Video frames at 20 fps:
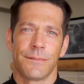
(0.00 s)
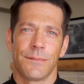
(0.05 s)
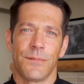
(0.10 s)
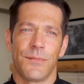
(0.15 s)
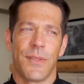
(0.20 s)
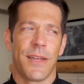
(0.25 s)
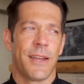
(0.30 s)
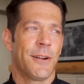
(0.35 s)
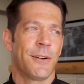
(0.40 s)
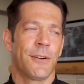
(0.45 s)

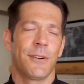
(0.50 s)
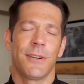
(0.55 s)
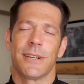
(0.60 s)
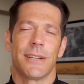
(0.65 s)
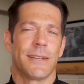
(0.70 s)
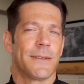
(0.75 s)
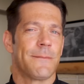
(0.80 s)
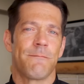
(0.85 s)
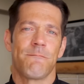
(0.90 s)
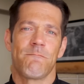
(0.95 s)
They
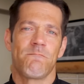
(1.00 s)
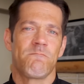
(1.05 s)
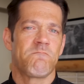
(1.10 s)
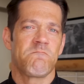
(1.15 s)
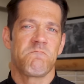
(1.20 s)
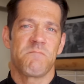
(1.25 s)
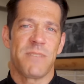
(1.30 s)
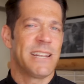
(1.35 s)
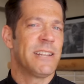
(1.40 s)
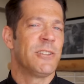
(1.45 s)

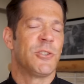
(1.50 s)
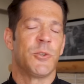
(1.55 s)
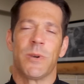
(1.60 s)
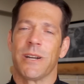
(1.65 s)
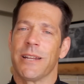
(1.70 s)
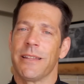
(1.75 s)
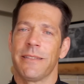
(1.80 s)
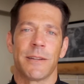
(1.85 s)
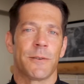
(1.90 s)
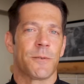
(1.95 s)
didn't do
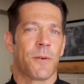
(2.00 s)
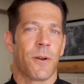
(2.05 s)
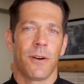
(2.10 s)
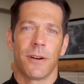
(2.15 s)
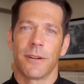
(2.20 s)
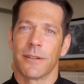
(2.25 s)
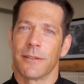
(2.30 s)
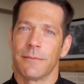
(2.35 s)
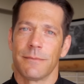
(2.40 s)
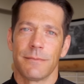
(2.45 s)
anything
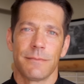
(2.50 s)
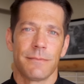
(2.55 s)
wrong.